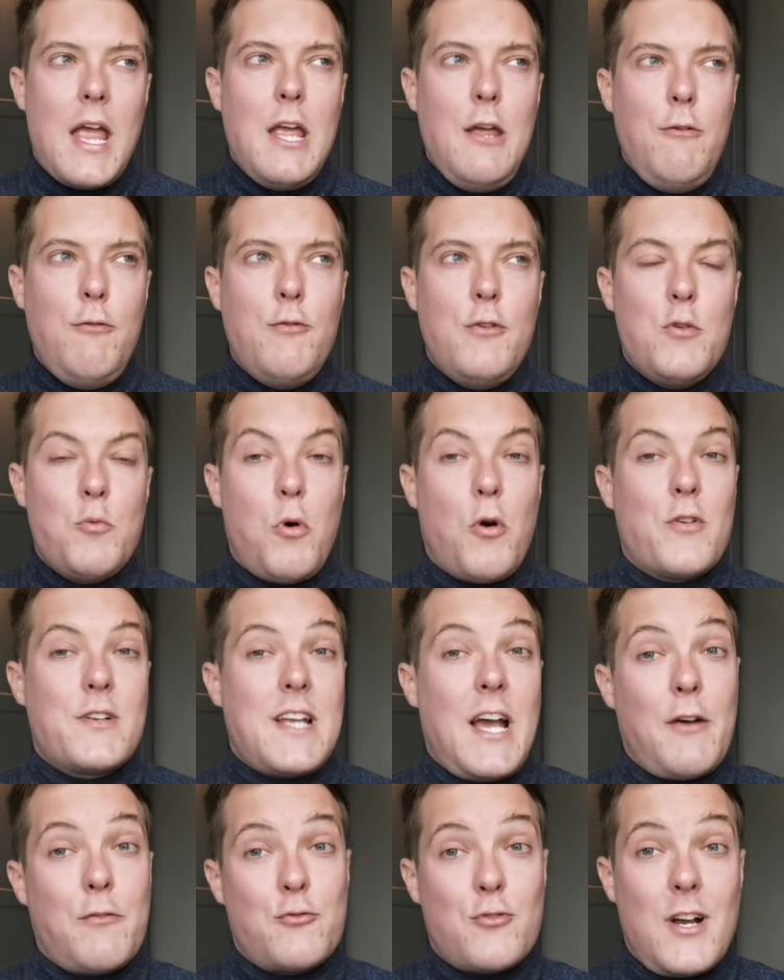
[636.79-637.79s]
If you
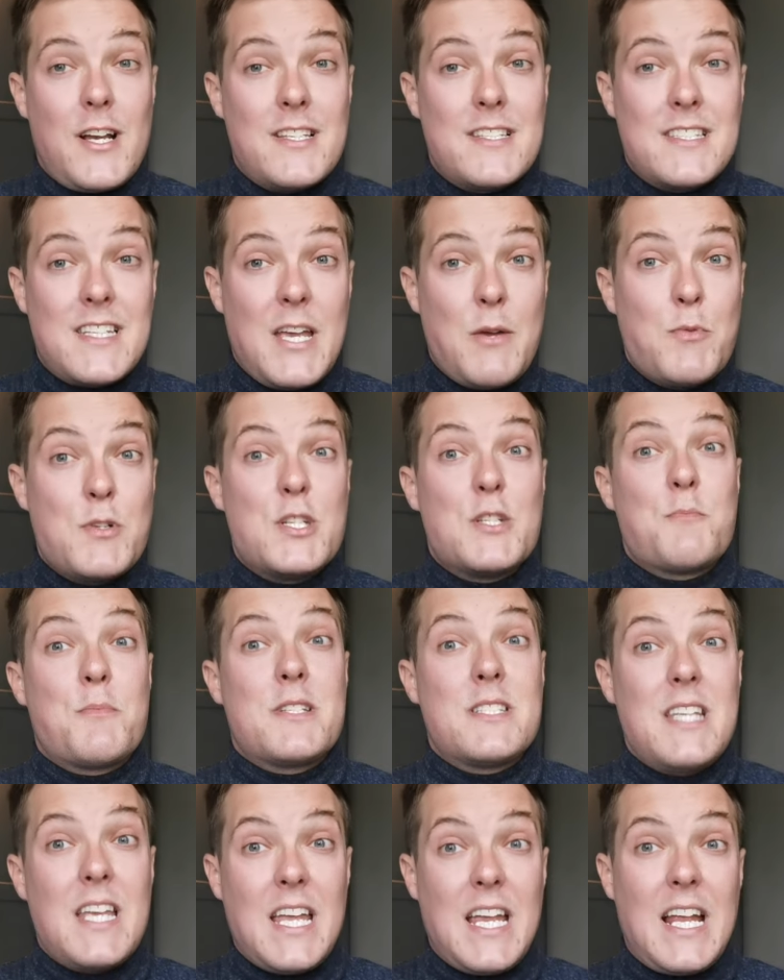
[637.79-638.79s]
already have dry skin, which is
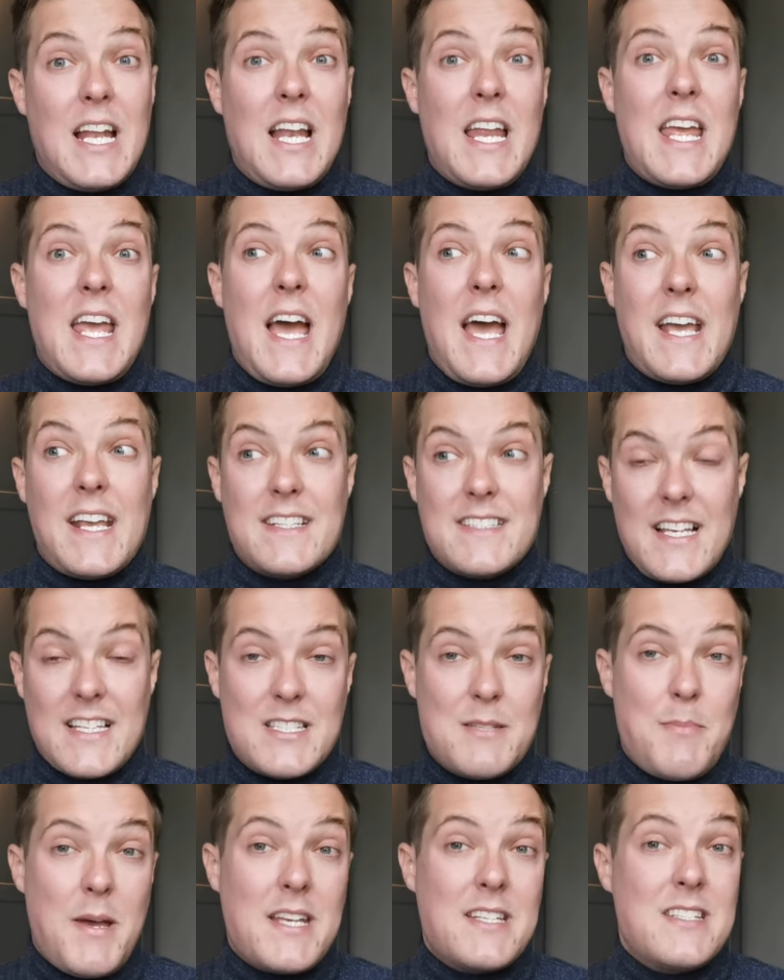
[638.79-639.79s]
particularly
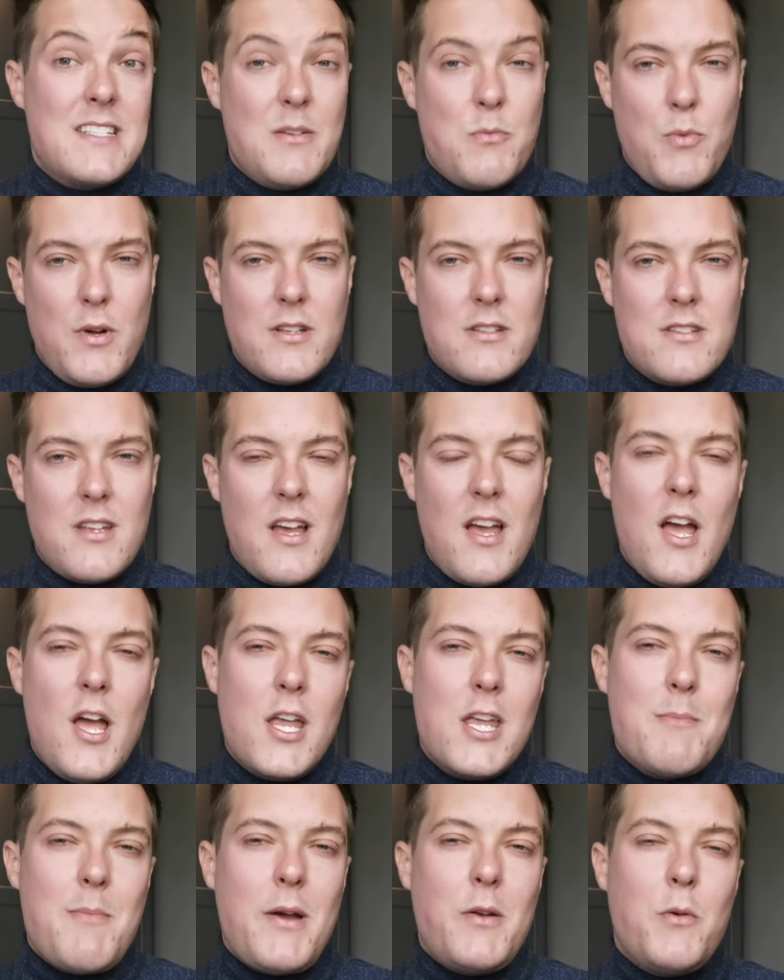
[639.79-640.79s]
exacerbated in winter,
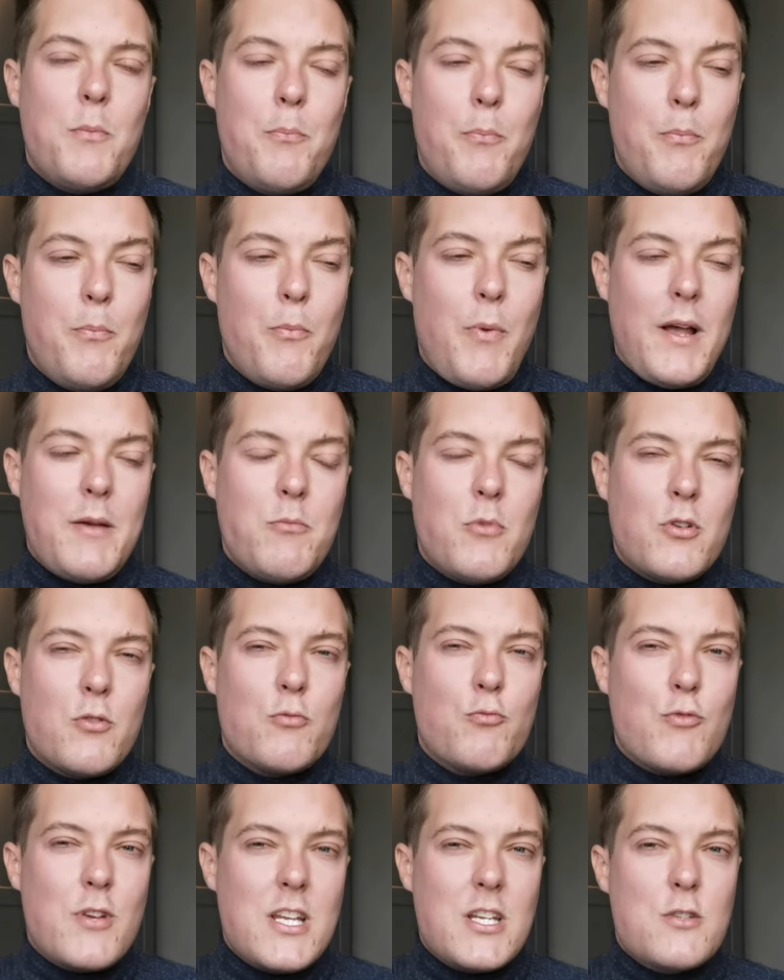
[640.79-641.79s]
you might want
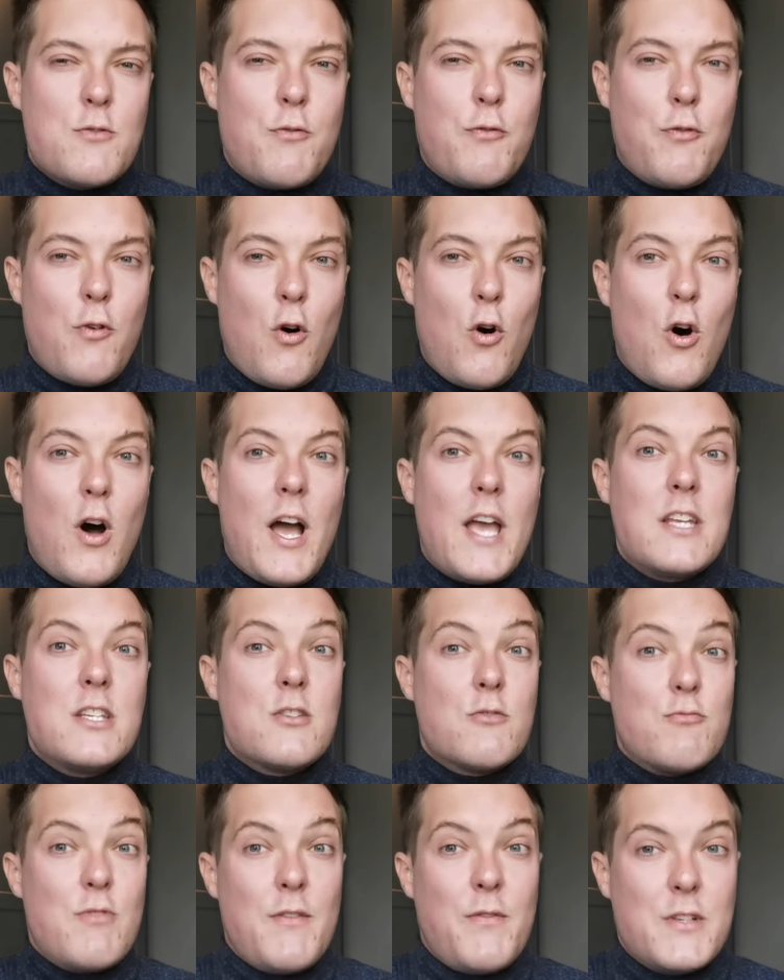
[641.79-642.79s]
to reach for a
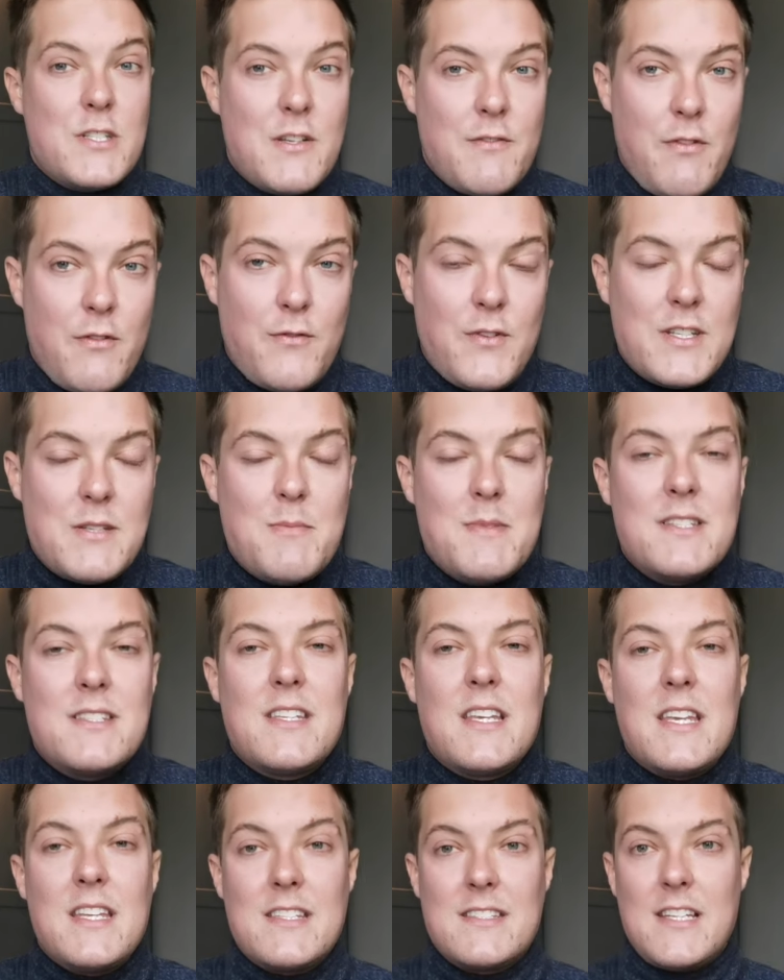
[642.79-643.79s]
derivative of vitamin
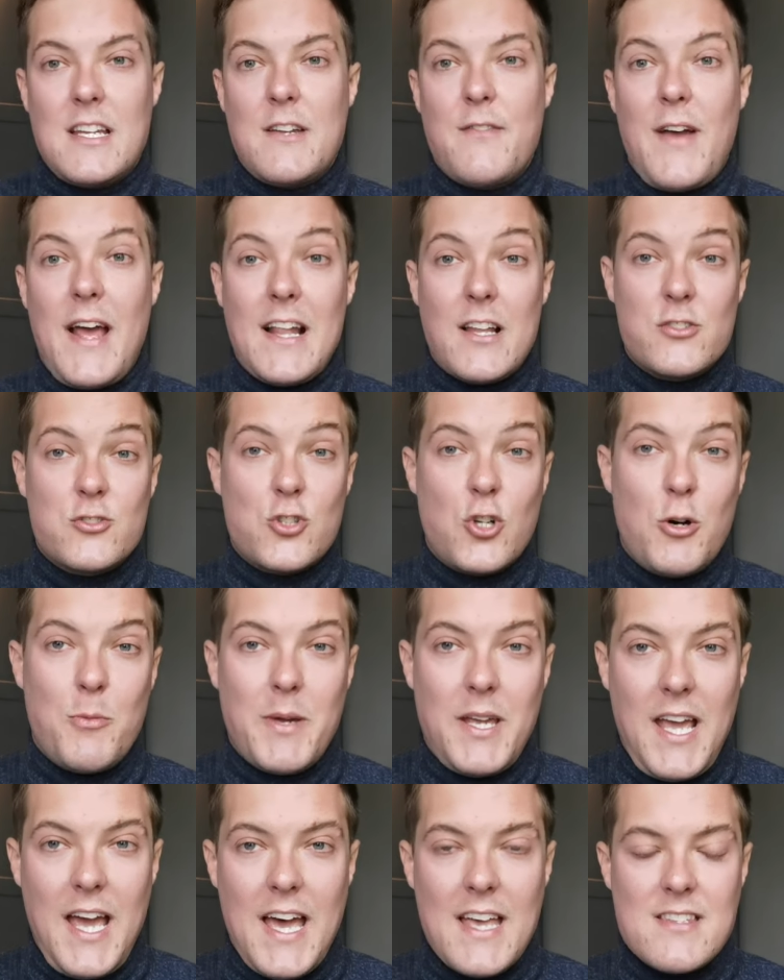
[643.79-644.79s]
C instead of
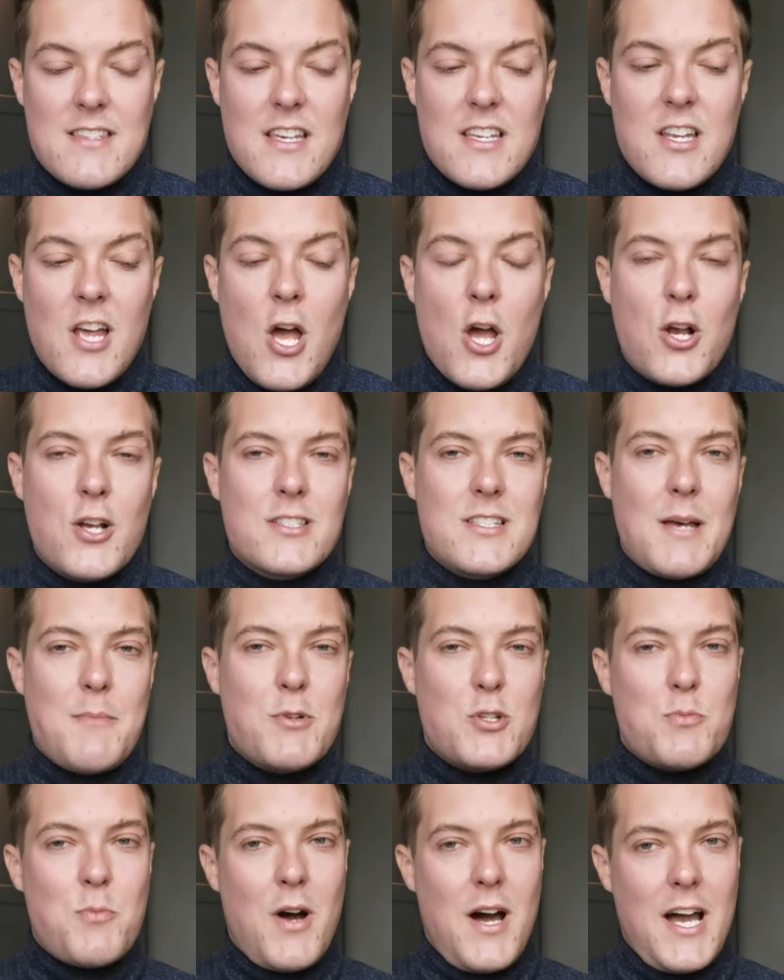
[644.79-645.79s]
L-ascorbic acid, because
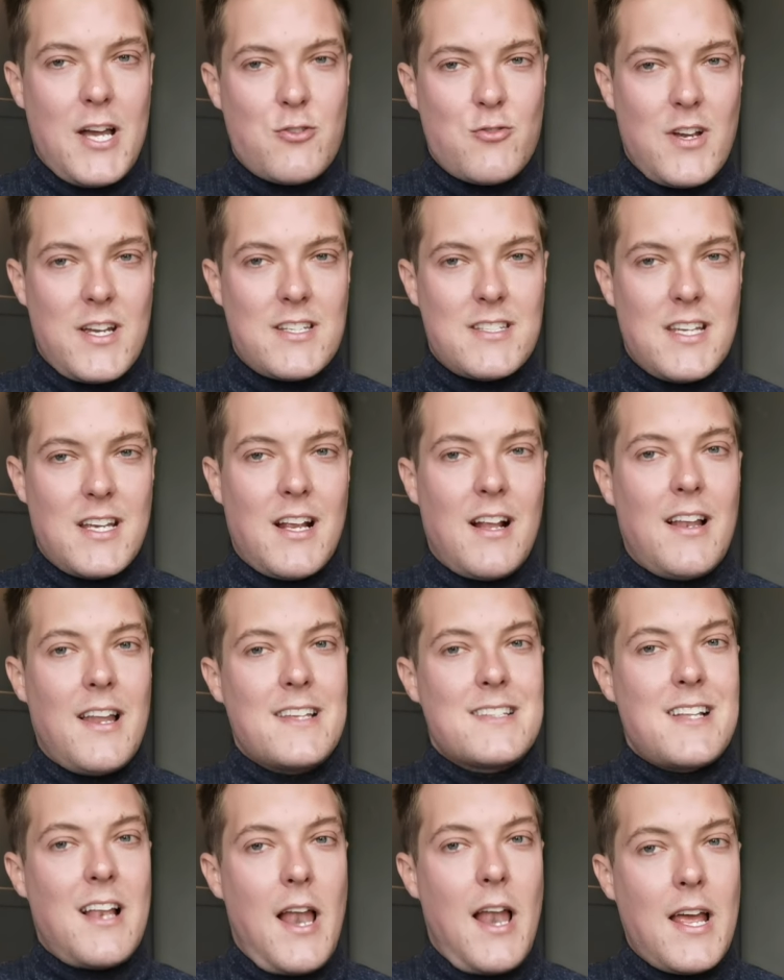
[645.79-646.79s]
they're much more hydrating,
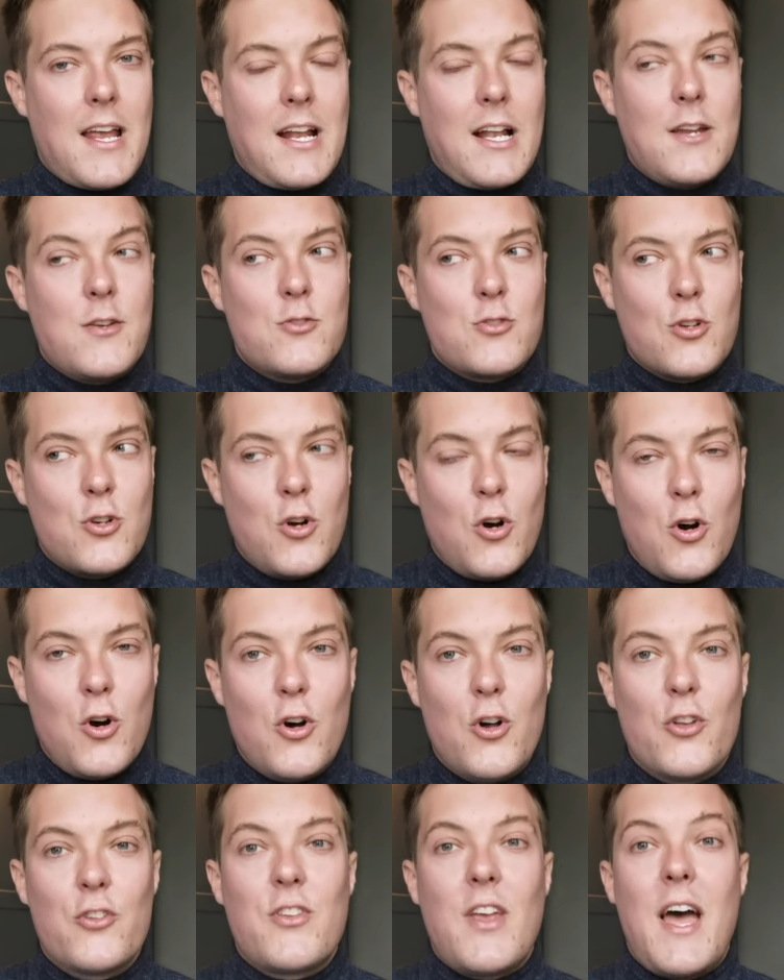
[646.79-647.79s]
less likely to
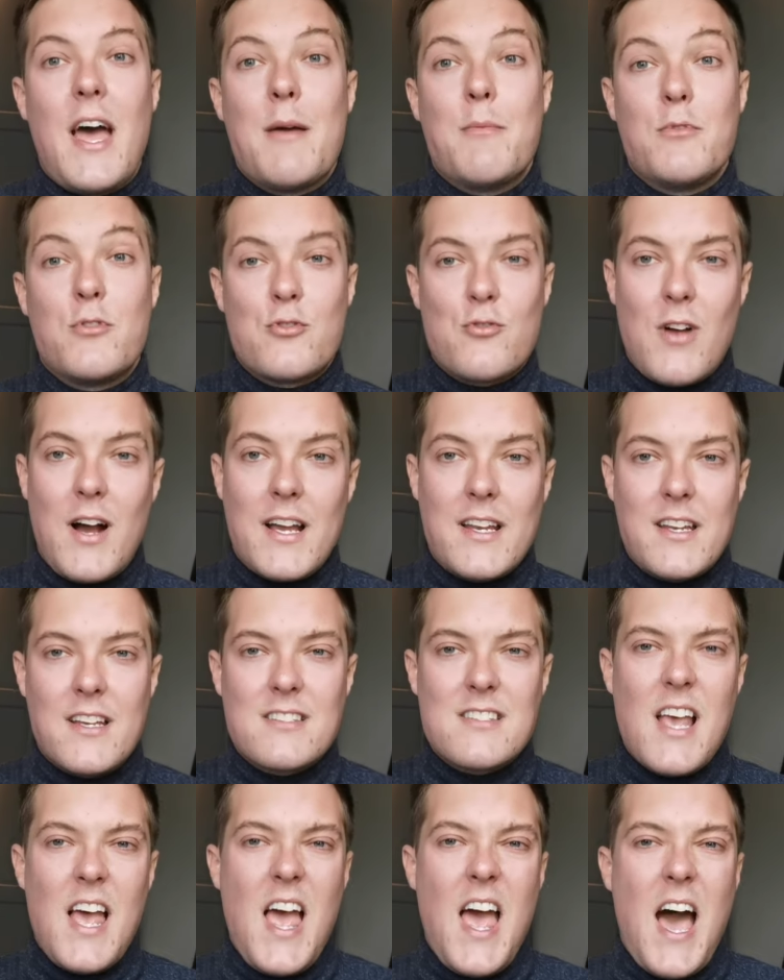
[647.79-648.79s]
cause
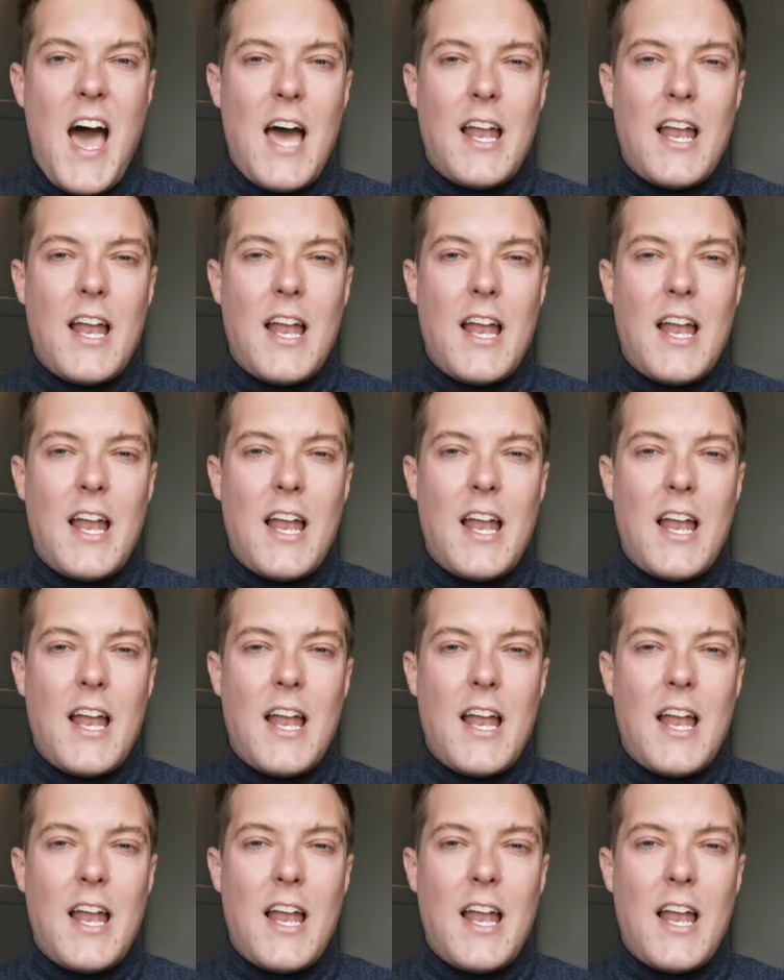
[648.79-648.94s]
dryness,